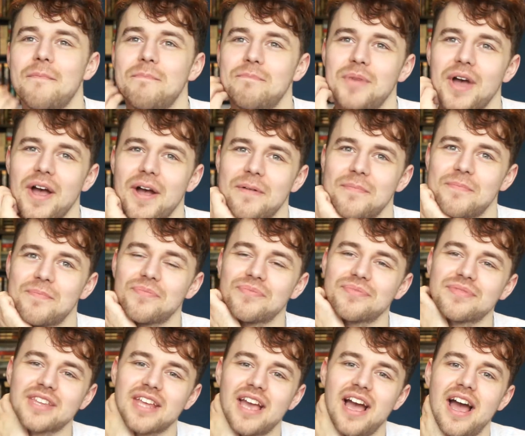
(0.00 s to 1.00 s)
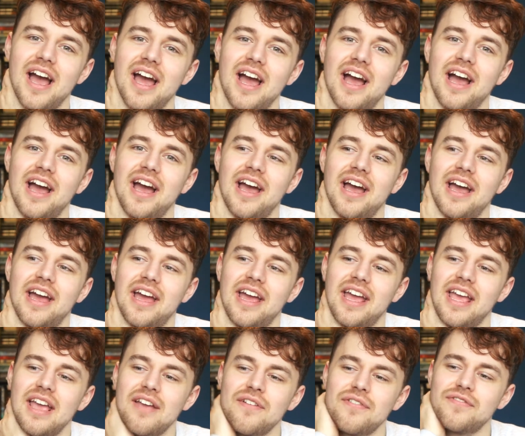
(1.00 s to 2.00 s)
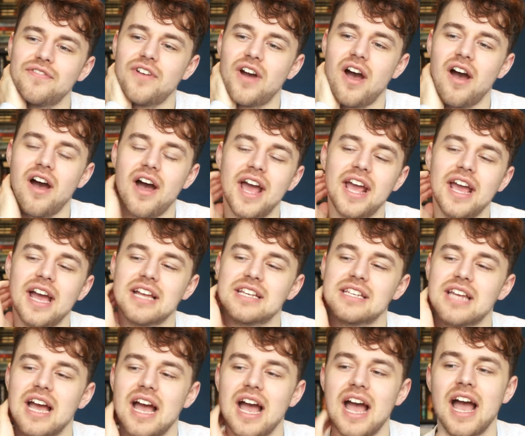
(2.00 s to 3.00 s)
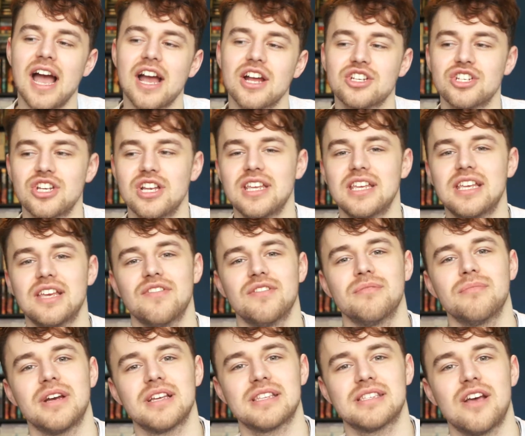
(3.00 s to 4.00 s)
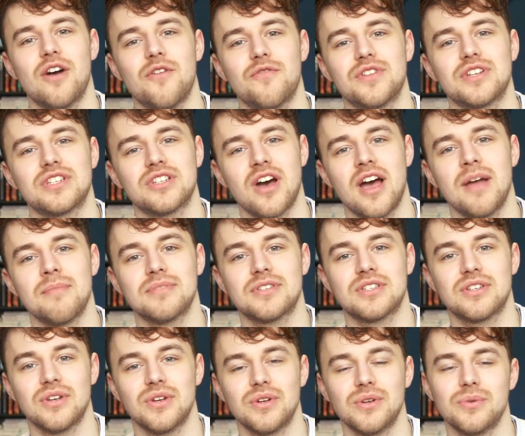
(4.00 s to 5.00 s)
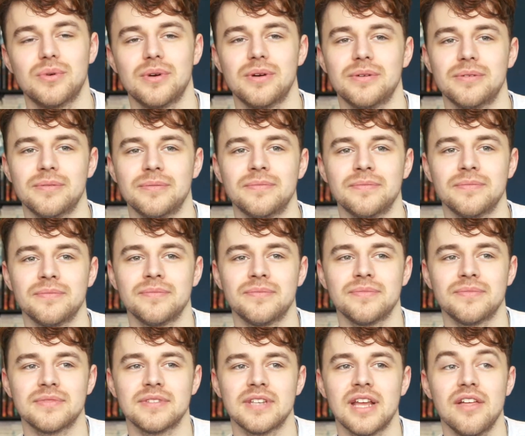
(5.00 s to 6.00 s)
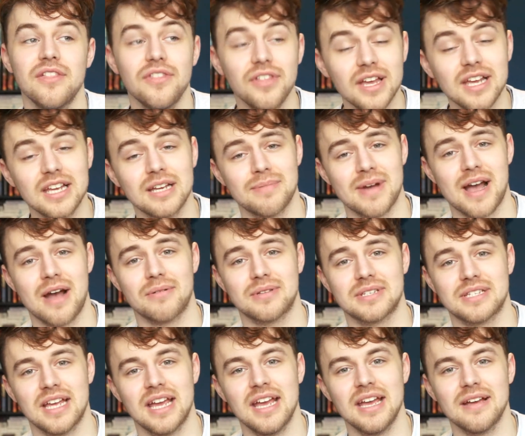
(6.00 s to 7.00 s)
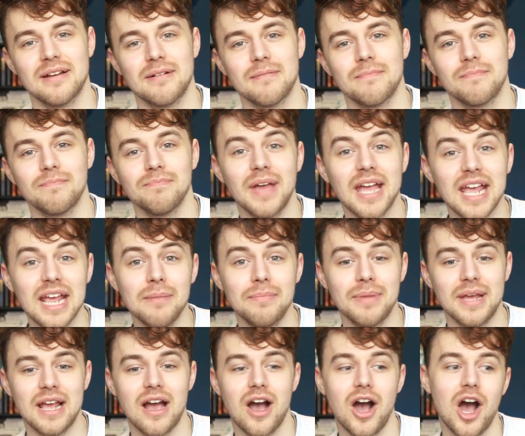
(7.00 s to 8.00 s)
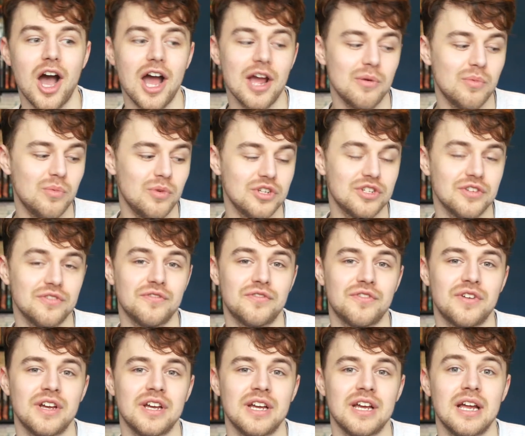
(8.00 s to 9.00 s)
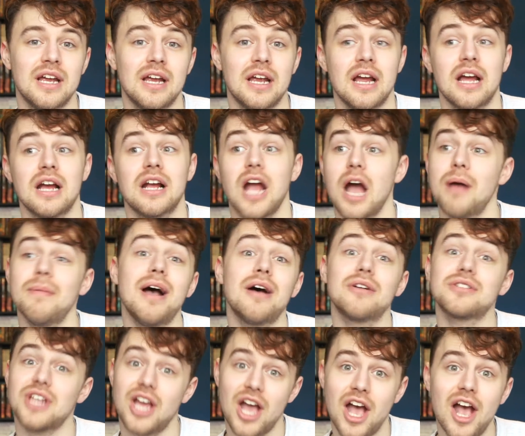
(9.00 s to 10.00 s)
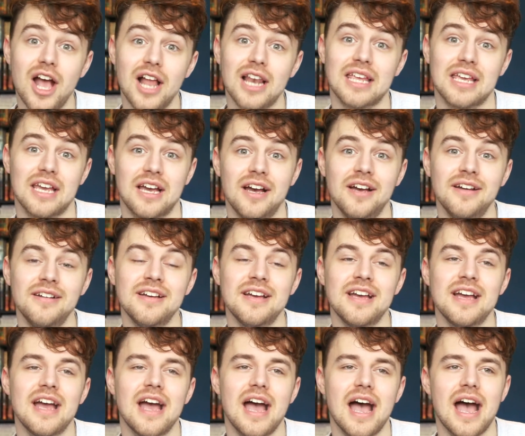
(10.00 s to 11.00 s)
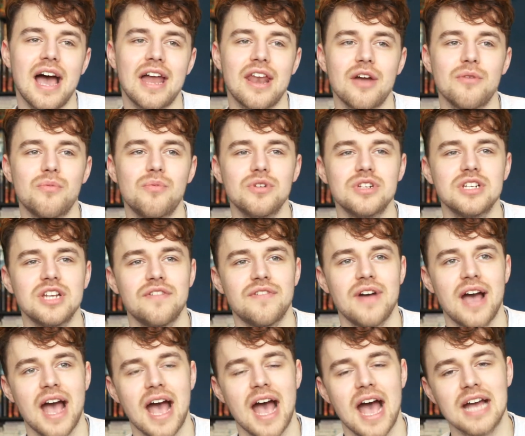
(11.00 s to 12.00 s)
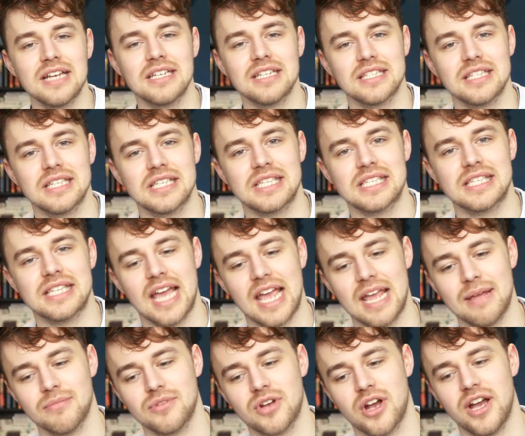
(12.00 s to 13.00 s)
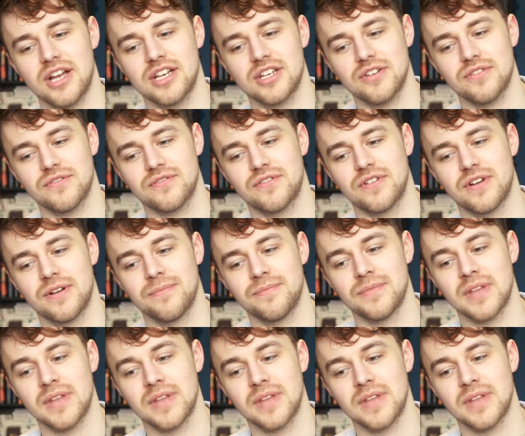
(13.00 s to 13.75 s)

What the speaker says: But if I had actually given myself the time to think about it, maybe I would have come out earlier and I wouldn't have had the same kind of